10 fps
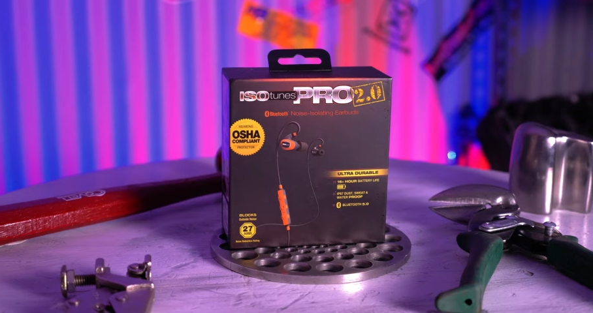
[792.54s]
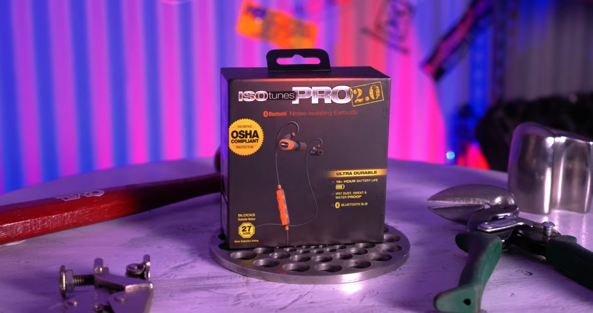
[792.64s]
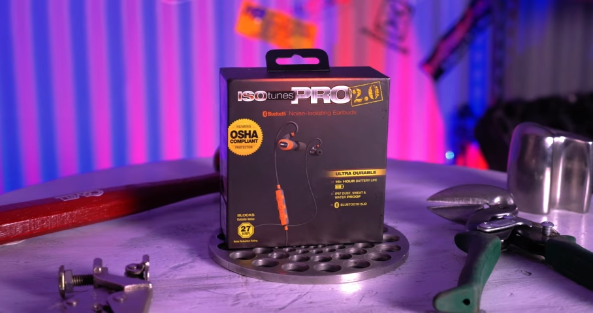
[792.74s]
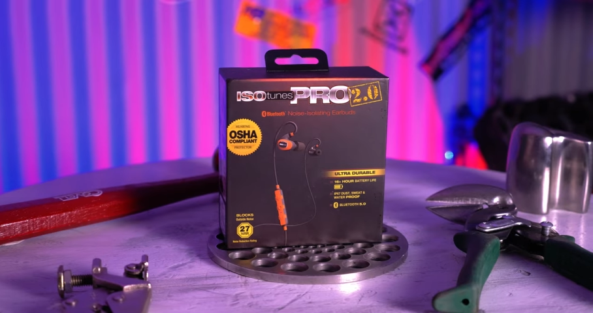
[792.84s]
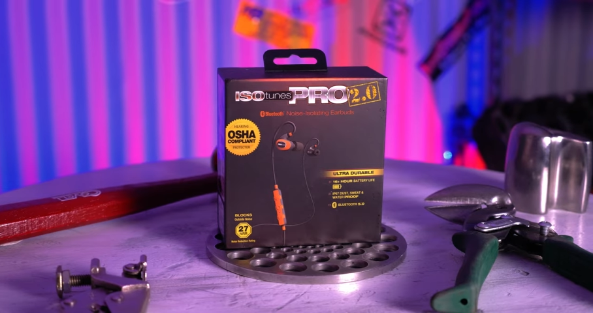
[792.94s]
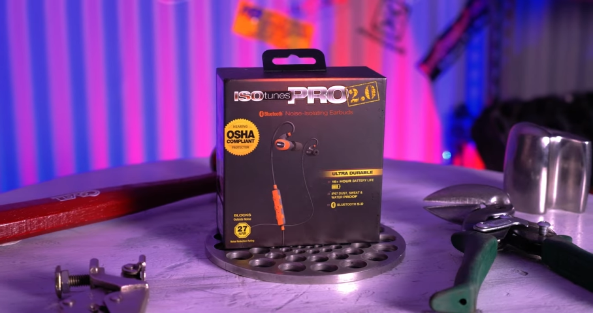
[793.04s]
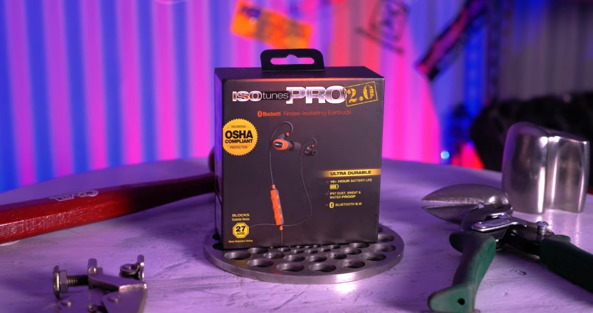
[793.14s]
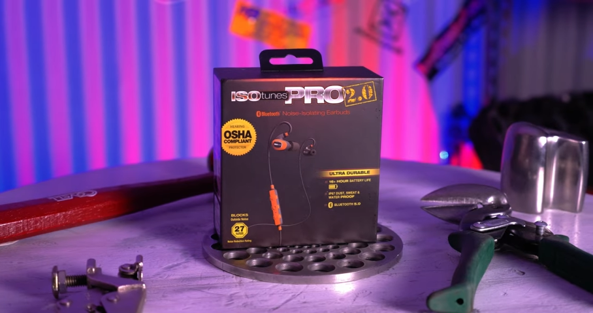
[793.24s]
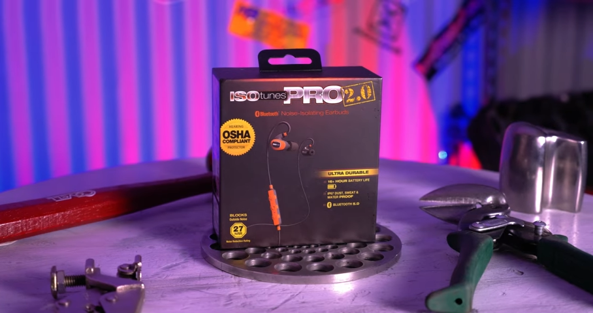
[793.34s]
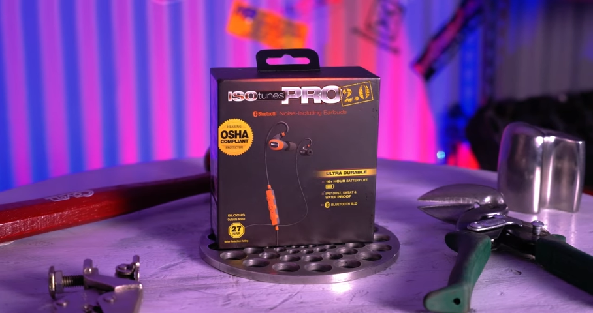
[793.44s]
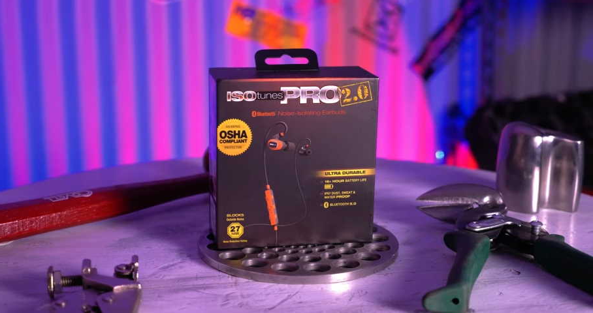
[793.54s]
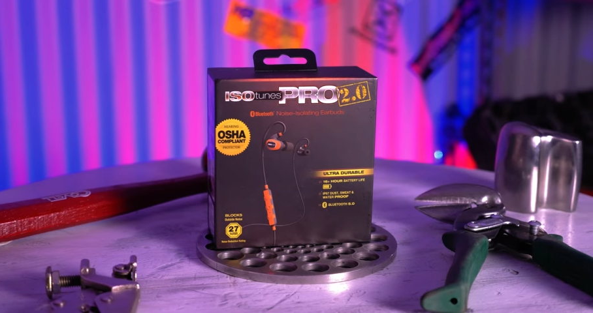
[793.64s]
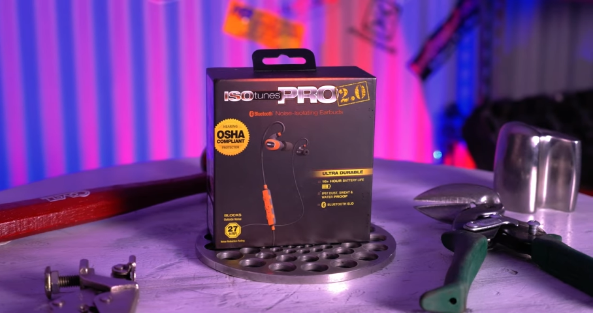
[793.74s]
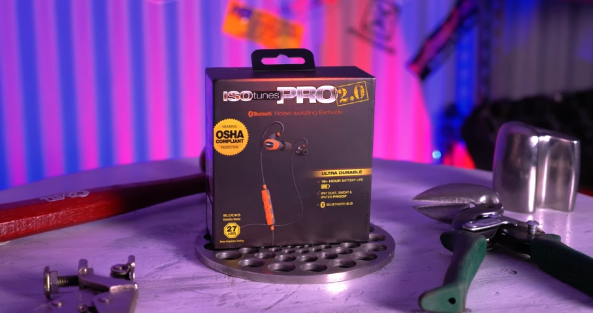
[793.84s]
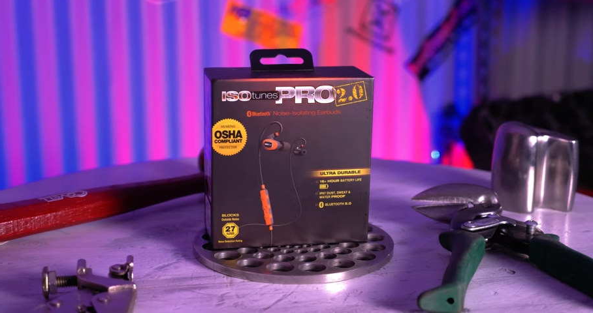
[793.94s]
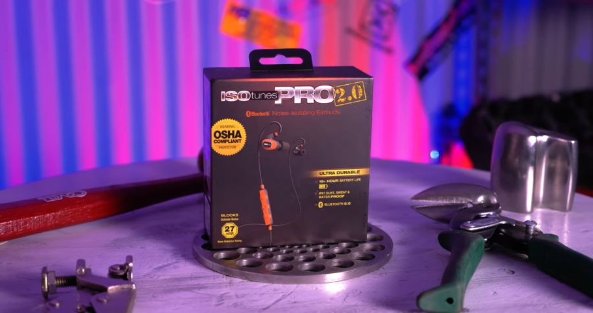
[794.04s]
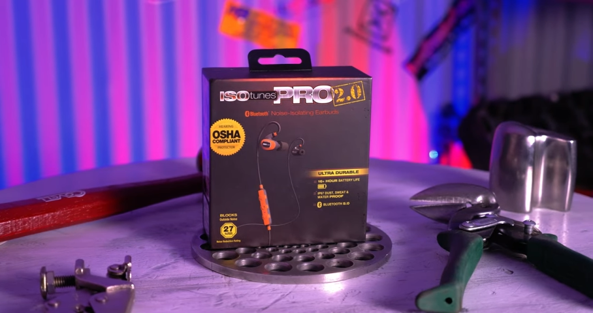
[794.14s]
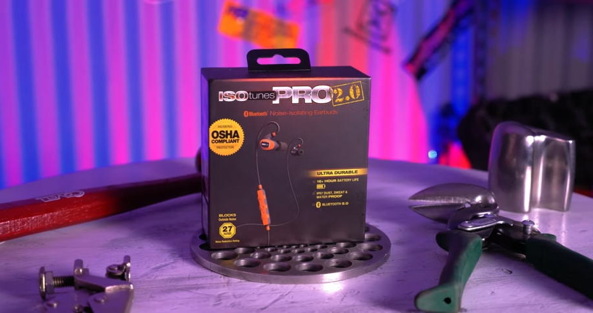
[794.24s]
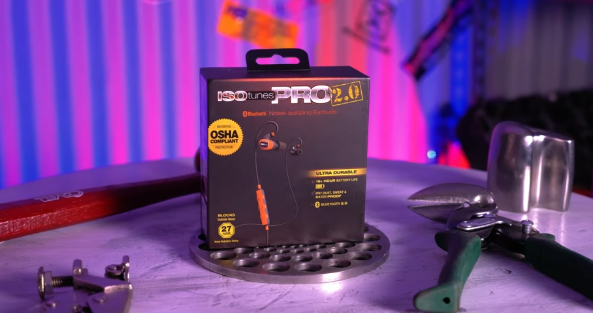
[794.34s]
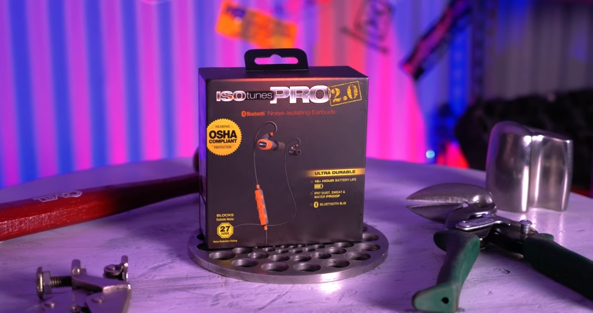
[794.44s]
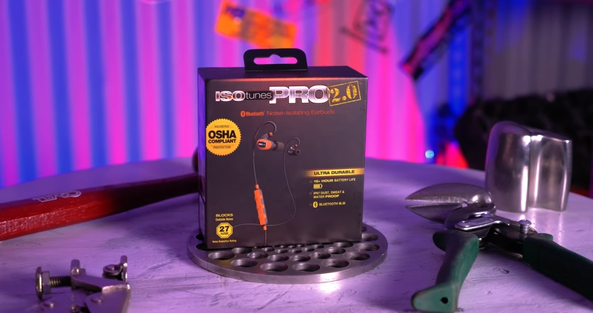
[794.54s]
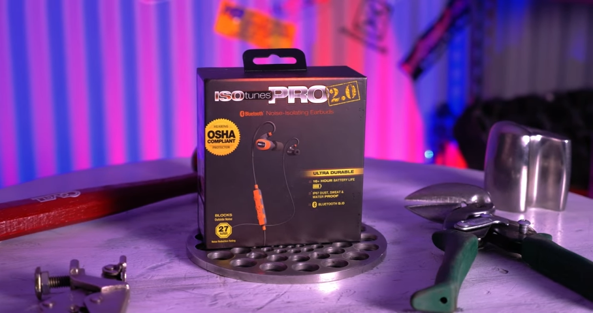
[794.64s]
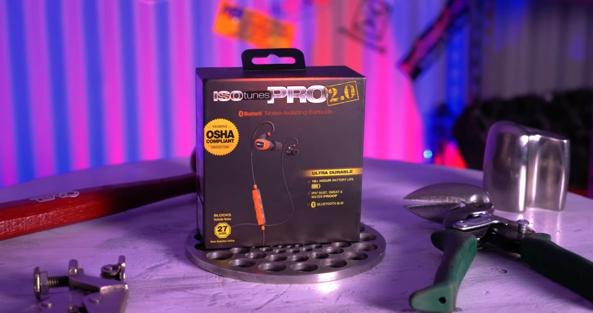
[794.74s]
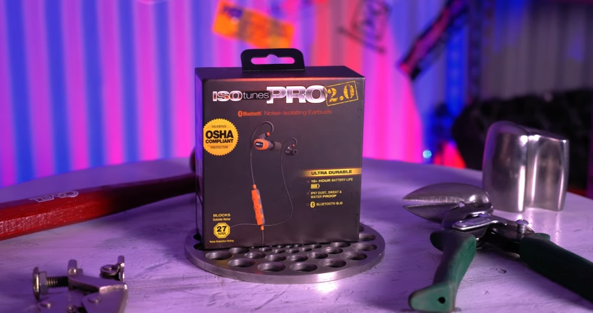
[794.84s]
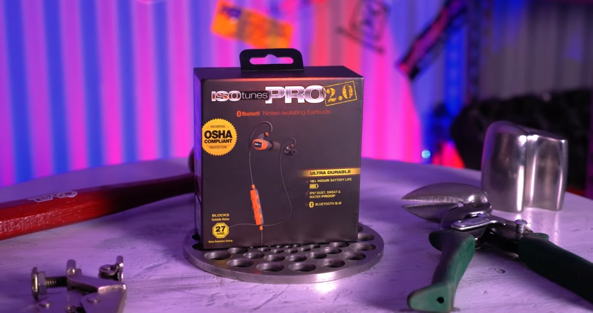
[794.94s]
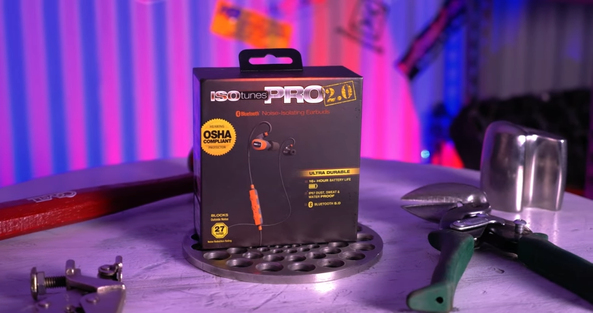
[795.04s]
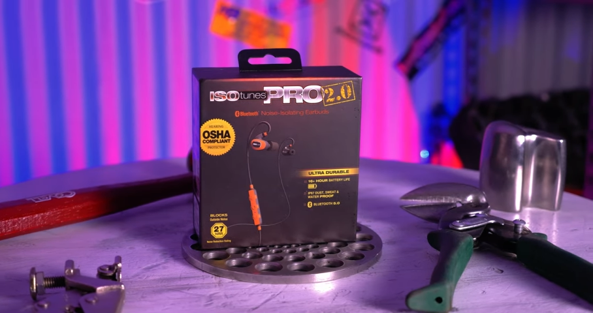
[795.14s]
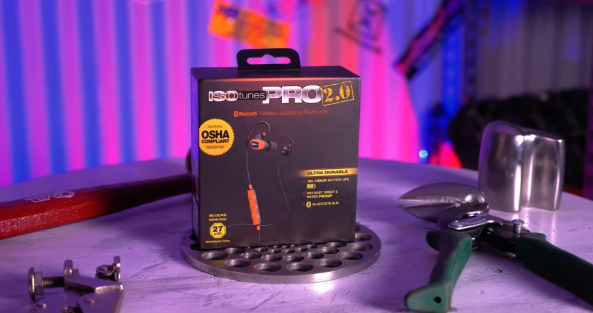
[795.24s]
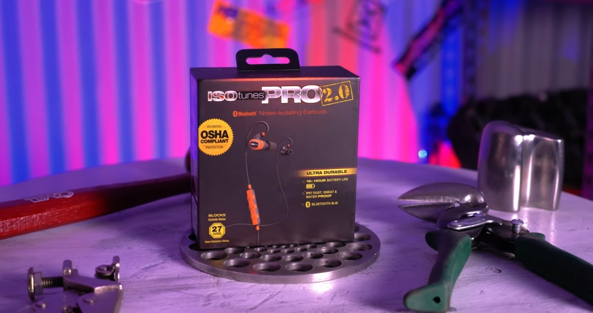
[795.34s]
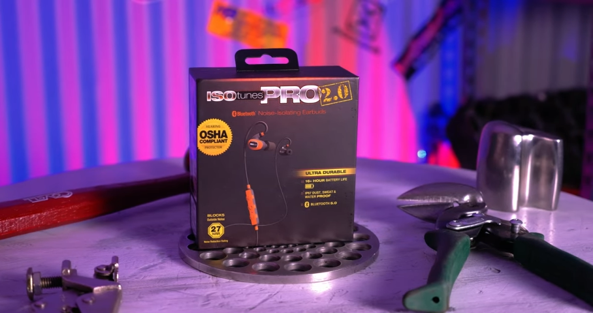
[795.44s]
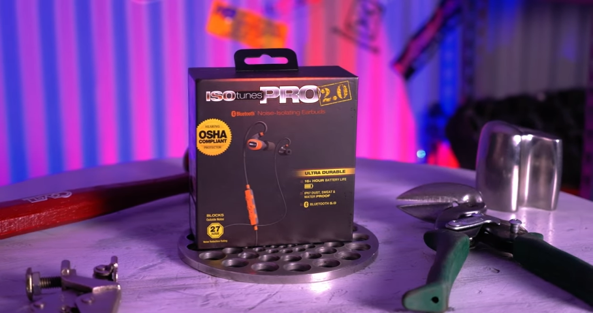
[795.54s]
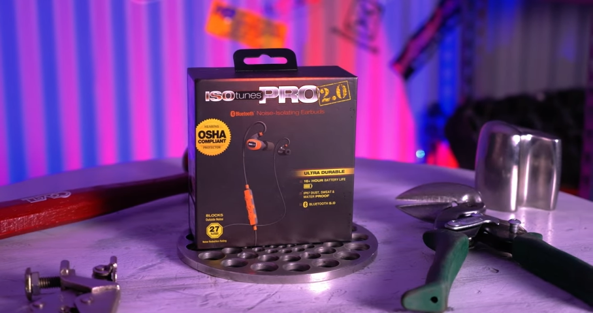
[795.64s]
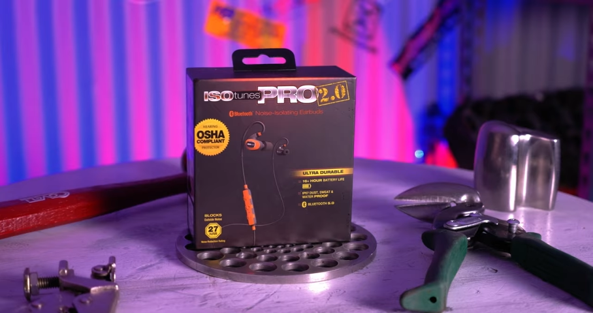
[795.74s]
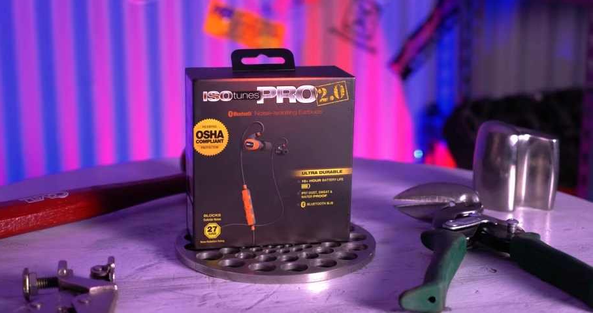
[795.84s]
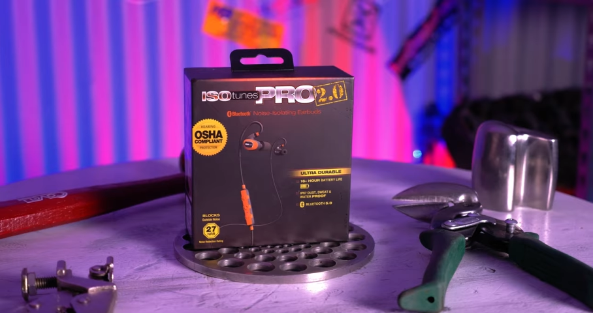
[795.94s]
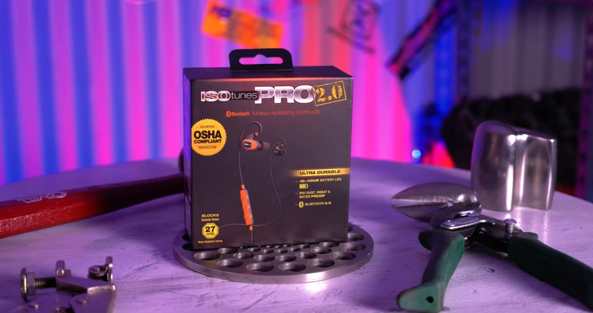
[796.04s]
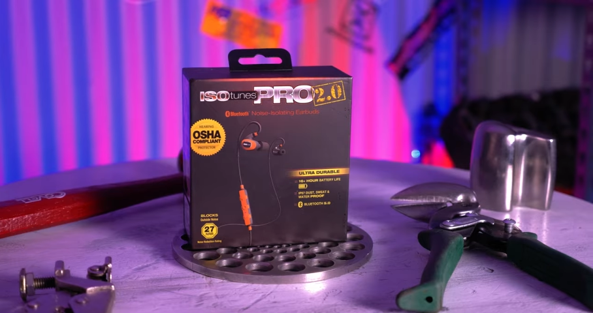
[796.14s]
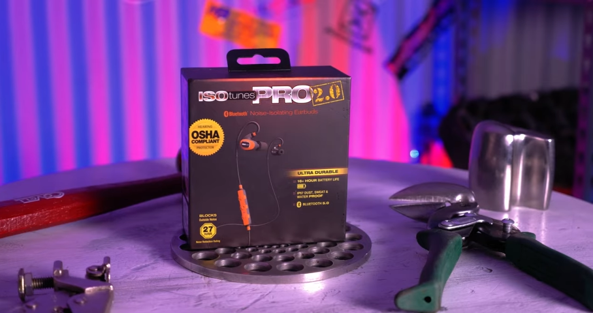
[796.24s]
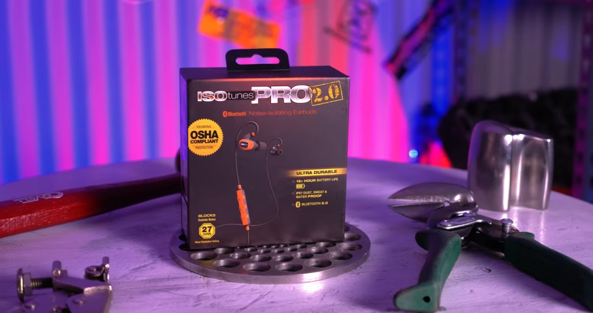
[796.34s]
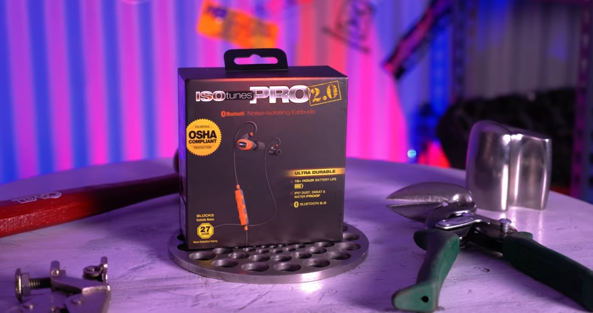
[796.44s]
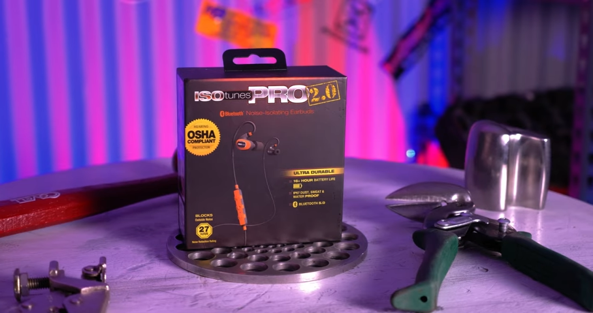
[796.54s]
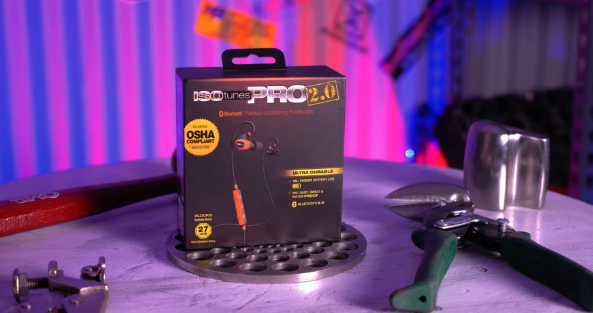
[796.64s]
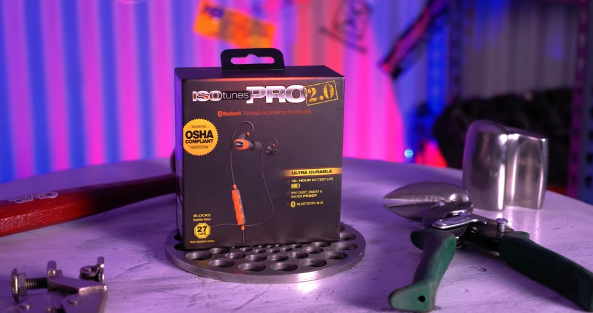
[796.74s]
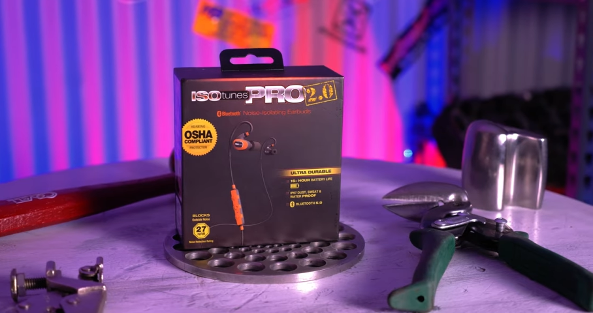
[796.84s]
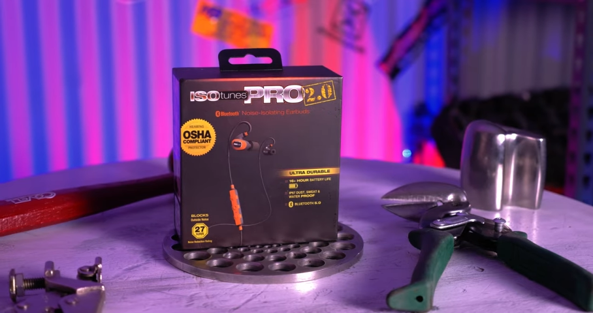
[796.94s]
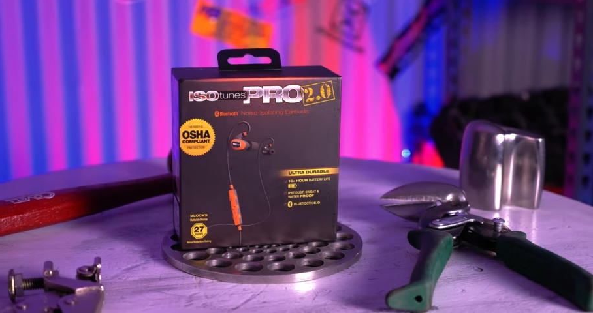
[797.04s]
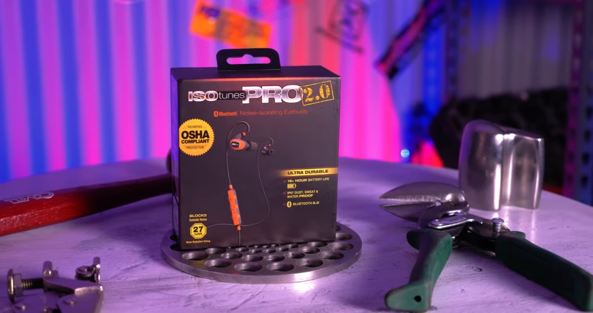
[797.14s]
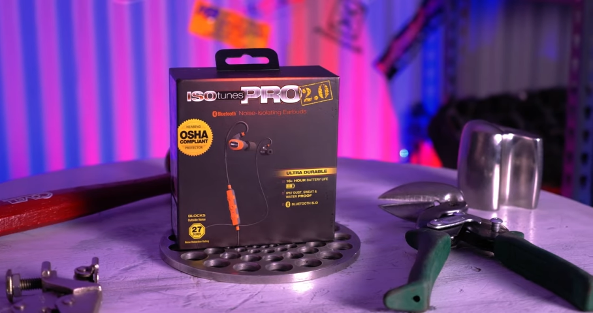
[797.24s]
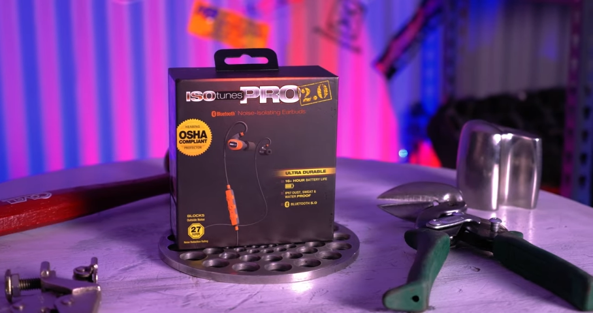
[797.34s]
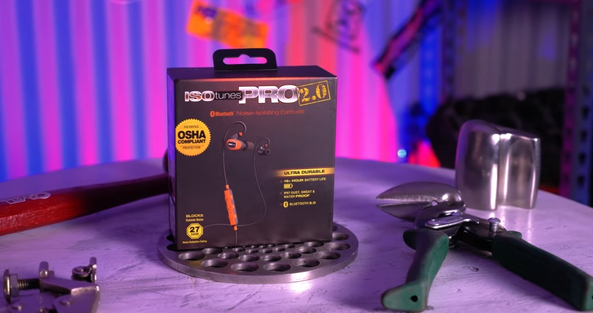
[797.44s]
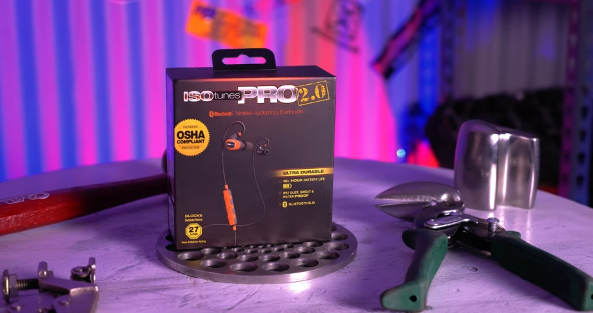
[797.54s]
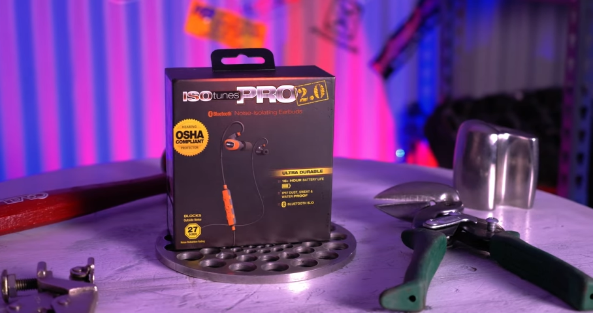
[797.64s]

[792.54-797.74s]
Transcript: Nobody's mouth can be seen.